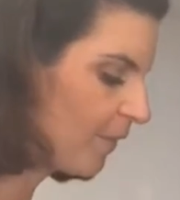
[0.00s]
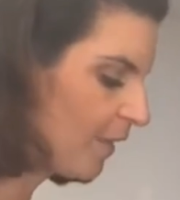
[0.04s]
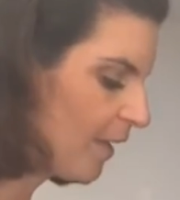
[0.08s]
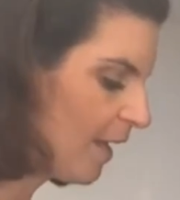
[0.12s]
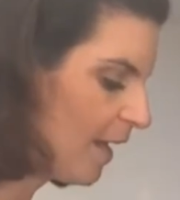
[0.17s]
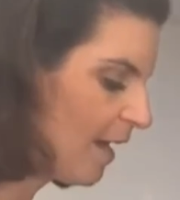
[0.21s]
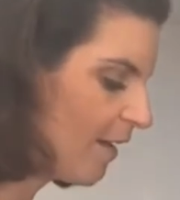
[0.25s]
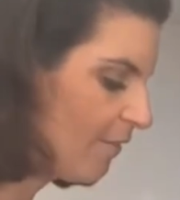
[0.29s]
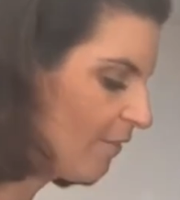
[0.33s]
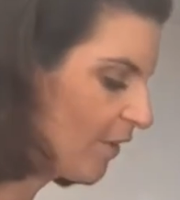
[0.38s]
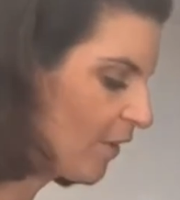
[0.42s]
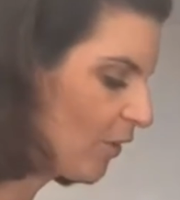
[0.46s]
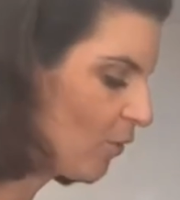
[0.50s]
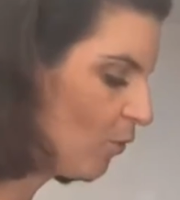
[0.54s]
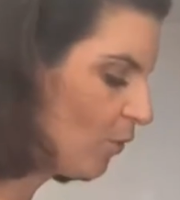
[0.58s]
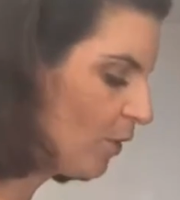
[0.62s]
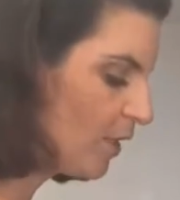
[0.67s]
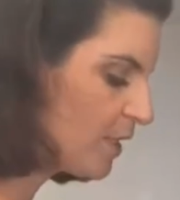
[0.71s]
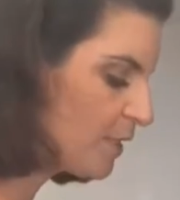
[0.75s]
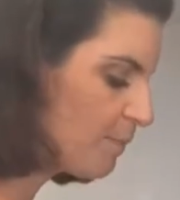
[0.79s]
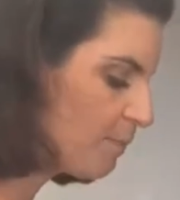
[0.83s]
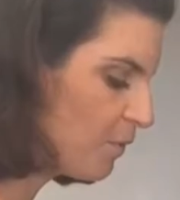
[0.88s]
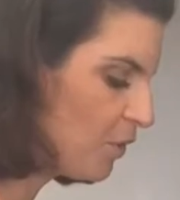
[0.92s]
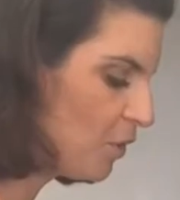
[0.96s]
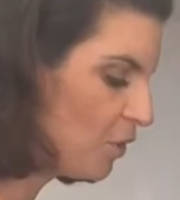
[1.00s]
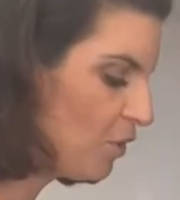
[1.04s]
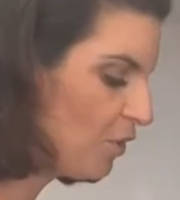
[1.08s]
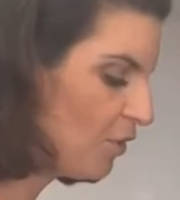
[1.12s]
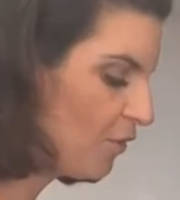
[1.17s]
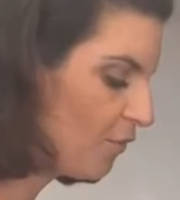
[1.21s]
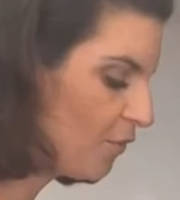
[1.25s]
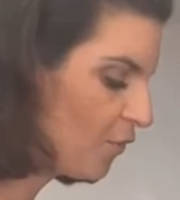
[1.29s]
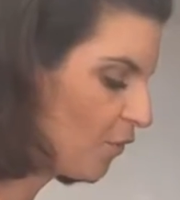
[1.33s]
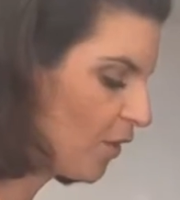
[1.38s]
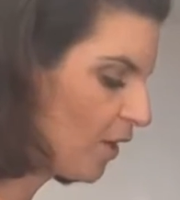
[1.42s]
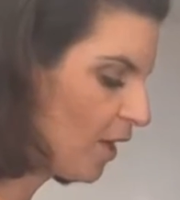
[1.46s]
having all this
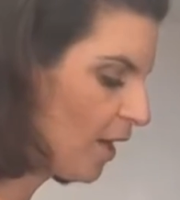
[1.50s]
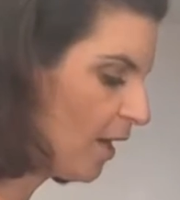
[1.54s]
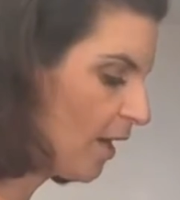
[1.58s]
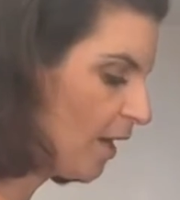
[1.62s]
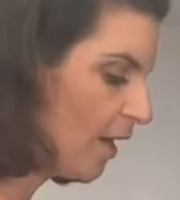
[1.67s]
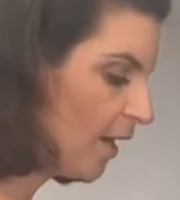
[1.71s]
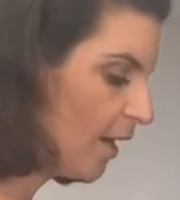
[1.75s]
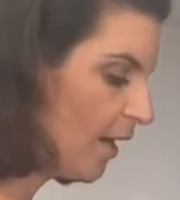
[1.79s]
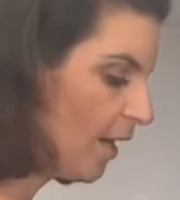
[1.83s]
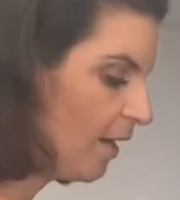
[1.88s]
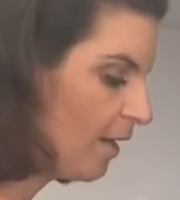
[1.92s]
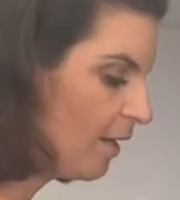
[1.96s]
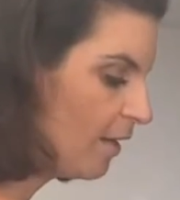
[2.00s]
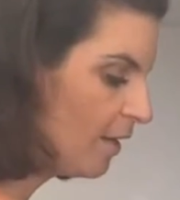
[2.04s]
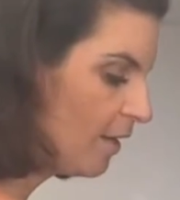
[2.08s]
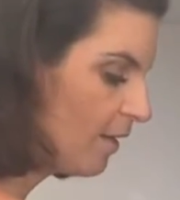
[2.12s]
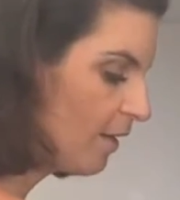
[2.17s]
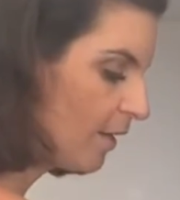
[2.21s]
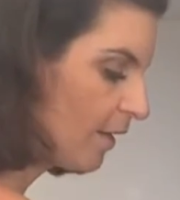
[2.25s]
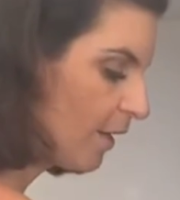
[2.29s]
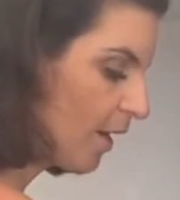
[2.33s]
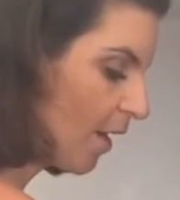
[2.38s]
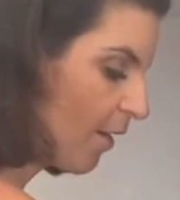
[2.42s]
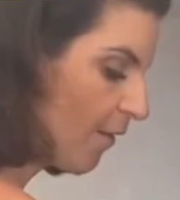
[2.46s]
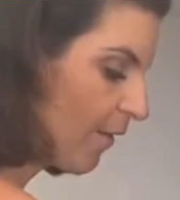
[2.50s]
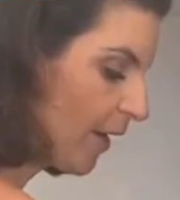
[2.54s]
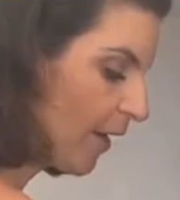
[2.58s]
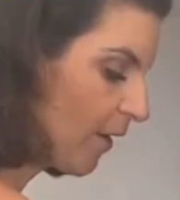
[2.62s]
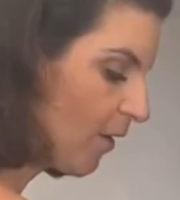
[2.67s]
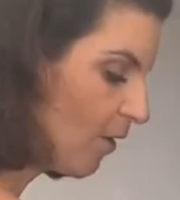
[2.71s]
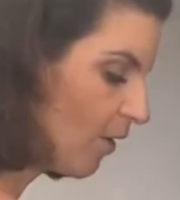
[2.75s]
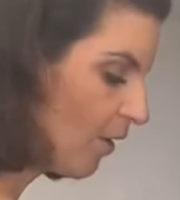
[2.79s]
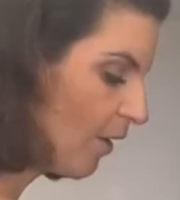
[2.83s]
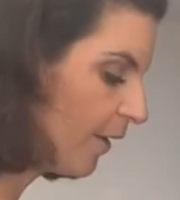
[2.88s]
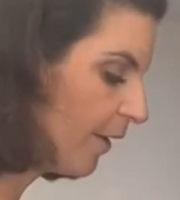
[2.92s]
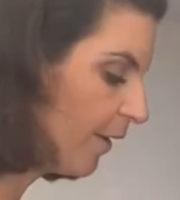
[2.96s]
beautiful colour going
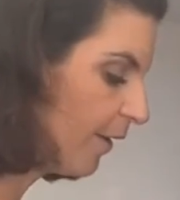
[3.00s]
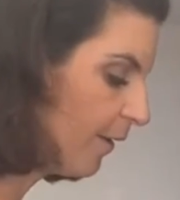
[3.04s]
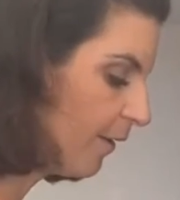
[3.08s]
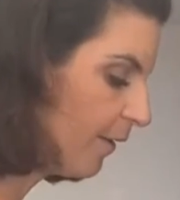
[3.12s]
on.